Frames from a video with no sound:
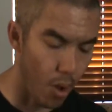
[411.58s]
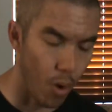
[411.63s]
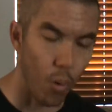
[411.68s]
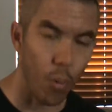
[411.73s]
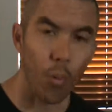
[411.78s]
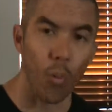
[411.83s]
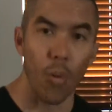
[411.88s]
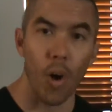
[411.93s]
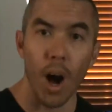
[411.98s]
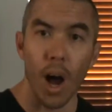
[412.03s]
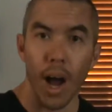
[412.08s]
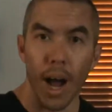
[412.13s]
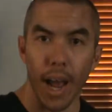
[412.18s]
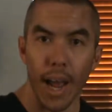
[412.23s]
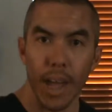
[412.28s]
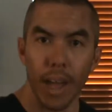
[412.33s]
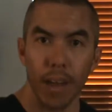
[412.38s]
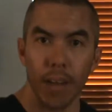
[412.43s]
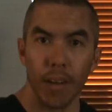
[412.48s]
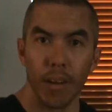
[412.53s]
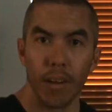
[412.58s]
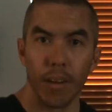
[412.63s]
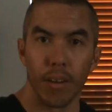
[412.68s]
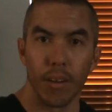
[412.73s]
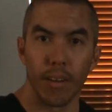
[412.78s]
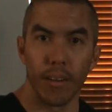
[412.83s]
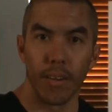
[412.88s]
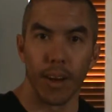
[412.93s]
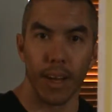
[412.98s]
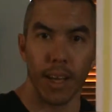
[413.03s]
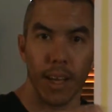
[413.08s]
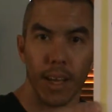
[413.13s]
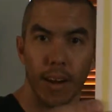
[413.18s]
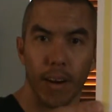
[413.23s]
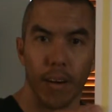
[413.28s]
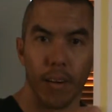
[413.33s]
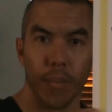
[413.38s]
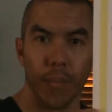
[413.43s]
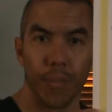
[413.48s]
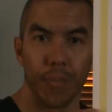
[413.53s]
Y, right
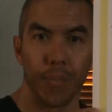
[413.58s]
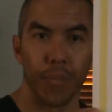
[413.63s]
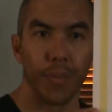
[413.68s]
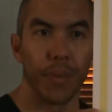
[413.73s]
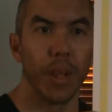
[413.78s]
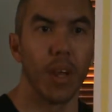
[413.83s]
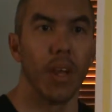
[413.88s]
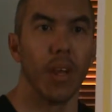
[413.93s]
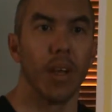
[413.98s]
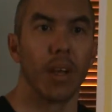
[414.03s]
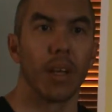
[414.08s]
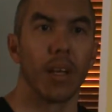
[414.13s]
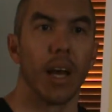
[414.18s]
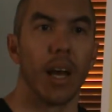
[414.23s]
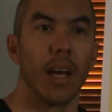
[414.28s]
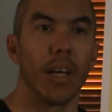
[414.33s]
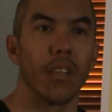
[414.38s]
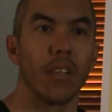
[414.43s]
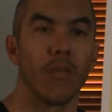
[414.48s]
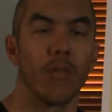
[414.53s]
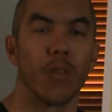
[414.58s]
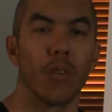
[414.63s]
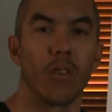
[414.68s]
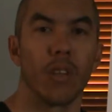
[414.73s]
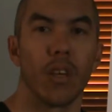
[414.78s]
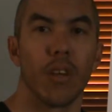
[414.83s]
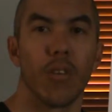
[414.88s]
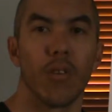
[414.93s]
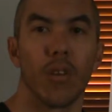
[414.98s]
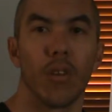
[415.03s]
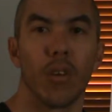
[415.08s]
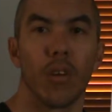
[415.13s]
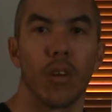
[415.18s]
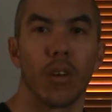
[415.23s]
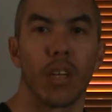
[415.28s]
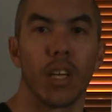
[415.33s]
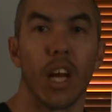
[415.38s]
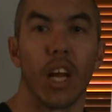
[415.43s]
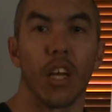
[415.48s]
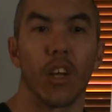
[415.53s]
here, okay, is the first letter of the
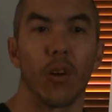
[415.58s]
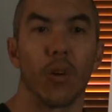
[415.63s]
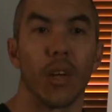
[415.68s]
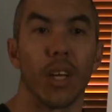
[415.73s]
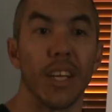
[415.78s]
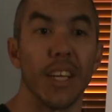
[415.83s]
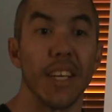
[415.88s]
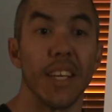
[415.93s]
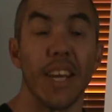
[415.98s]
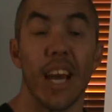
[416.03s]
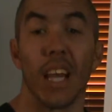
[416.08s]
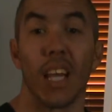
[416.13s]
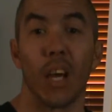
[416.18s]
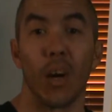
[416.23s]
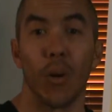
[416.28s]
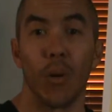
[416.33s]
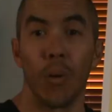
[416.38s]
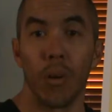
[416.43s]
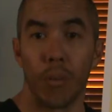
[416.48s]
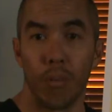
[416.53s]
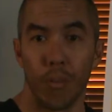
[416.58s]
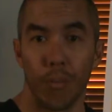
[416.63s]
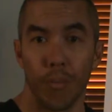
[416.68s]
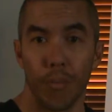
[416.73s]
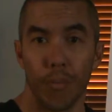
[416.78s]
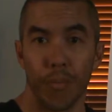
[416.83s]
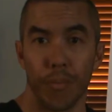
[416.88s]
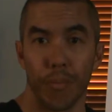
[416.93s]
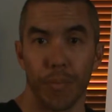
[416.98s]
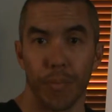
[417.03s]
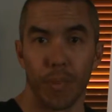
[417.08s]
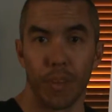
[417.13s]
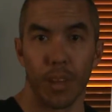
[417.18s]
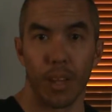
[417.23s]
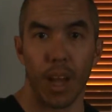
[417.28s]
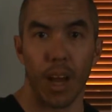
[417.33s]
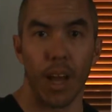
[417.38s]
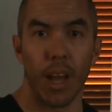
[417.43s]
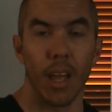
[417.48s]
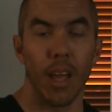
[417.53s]
color yellow.
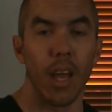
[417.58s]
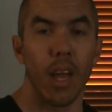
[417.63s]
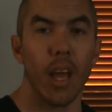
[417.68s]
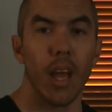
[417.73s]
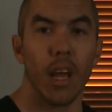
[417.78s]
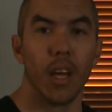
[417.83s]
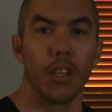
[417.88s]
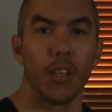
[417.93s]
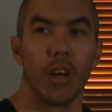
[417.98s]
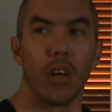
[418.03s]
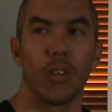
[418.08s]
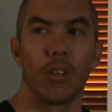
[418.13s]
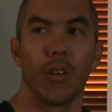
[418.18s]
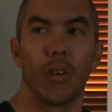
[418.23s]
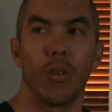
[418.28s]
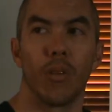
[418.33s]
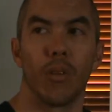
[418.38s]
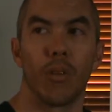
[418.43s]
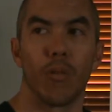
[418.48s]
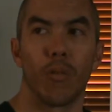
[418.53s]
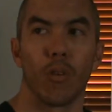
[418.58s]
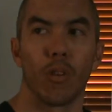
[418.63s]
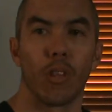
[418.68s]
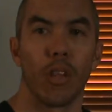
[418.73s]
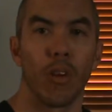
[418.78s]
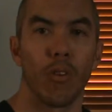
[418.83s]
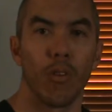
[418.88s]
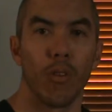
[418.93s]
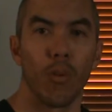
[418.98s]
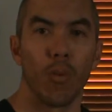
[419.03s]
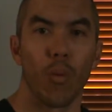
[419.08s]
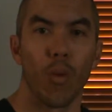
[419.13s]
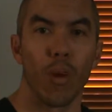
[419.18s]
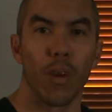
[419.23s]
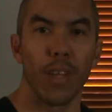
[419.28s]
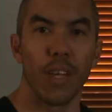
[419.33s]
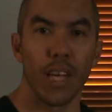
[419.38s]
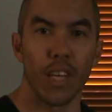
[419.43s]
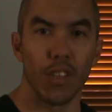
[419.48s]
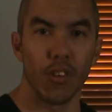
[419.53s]
Okay? It's also the first letter of the
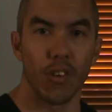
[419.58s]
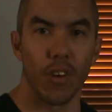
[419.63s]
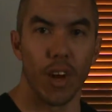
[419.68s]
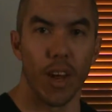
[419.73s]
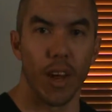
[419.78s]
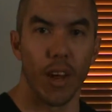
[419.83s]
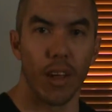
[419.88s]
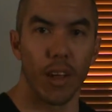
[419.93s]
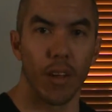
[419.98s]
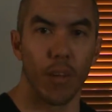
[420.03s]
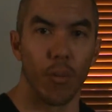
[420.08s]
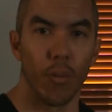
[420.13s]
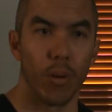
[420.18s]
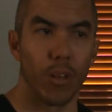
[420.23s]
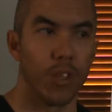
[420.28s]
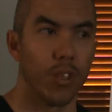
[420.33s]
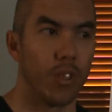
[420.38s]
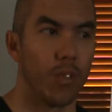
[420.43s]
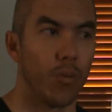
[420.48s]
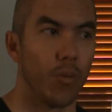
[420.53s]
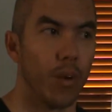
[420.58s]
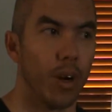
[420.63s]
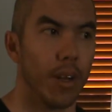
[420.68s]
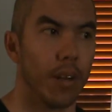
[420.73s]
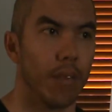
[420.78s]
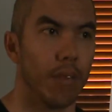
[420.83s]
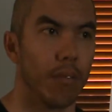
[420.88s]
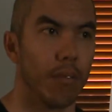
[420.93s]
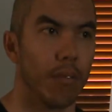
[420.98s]
word yesterday, which is what